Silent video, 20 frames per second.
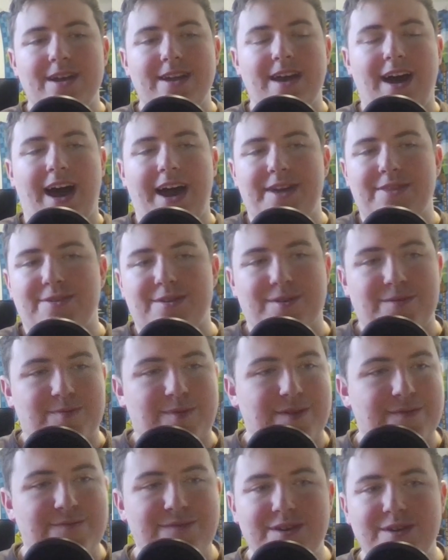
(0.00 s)
either
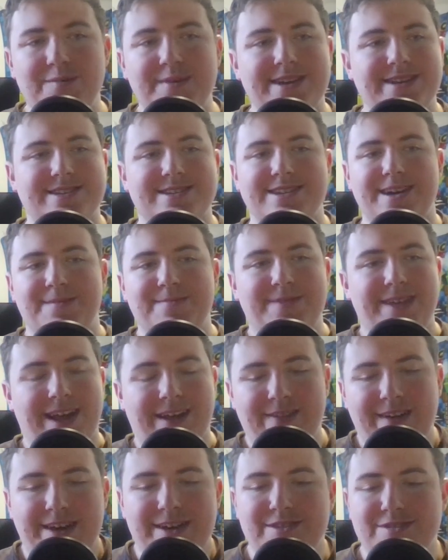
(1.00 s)
reviewing
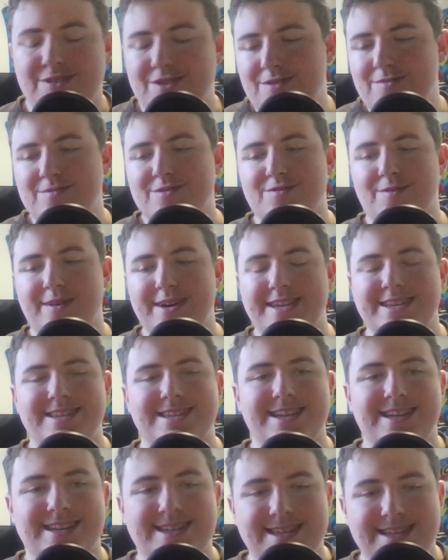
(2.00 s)
something like Doom
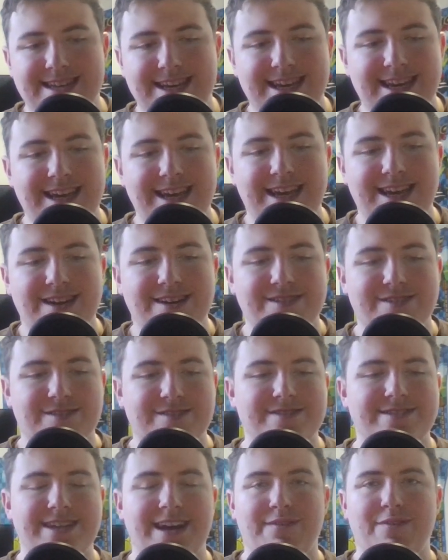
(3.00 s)
2016
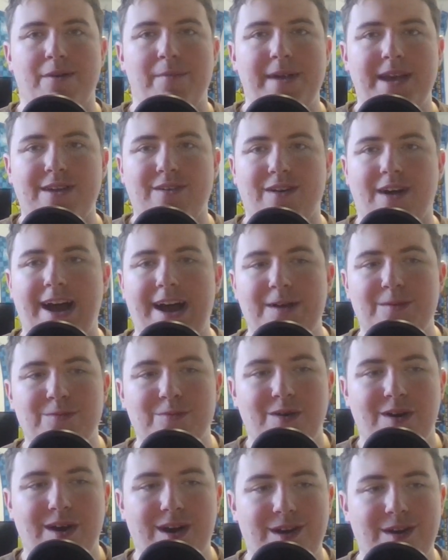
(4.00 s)
or Devil May Cry
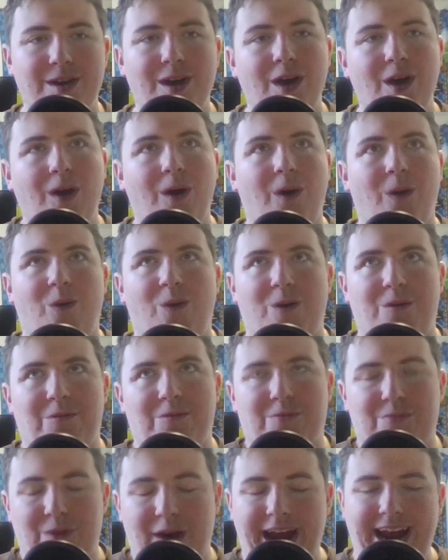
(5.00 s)
1, or
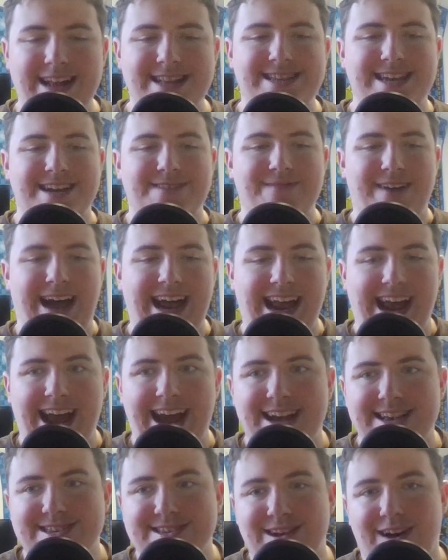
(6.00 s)
ranting my
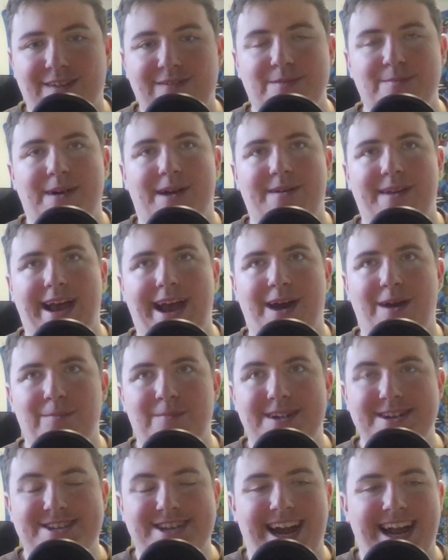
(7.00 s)
ass off about how
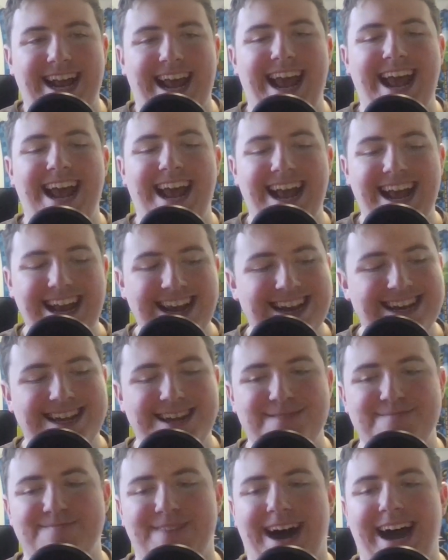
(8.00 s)
much I
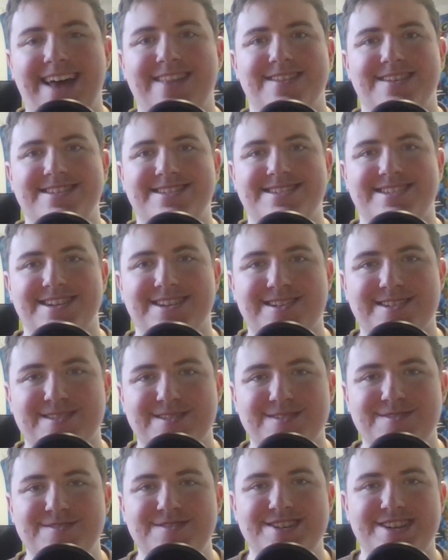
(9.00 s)
hated Byleth's
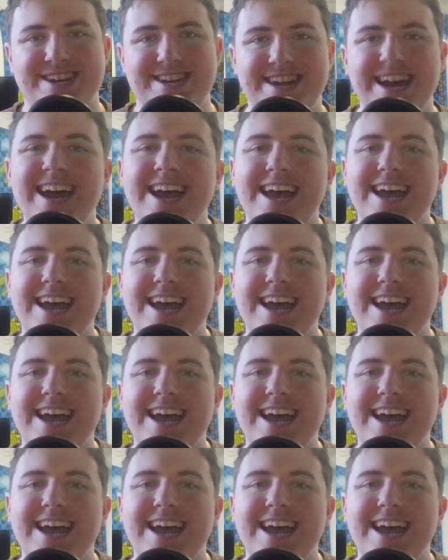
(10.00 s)
inclusion